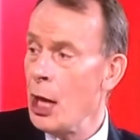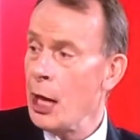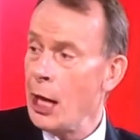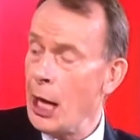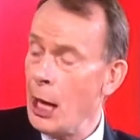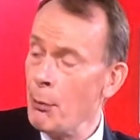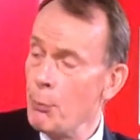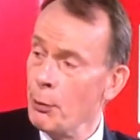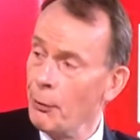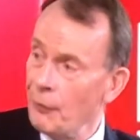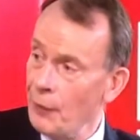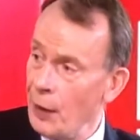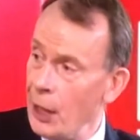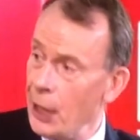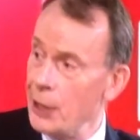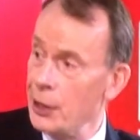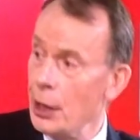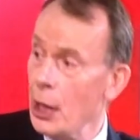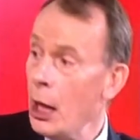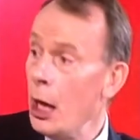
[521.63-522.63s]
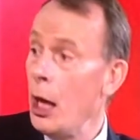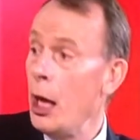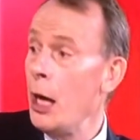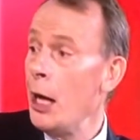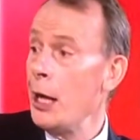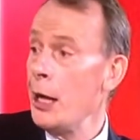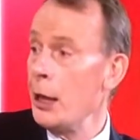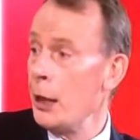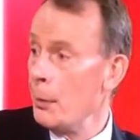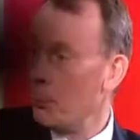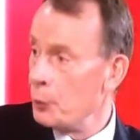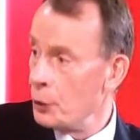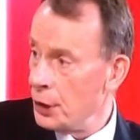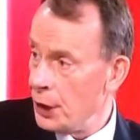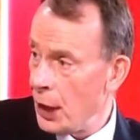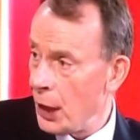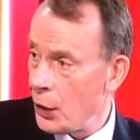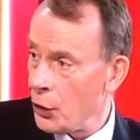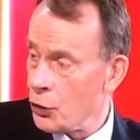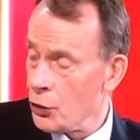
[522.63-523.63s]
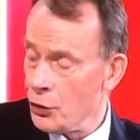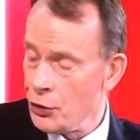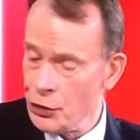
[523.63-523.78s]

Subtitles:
can provide higher protection.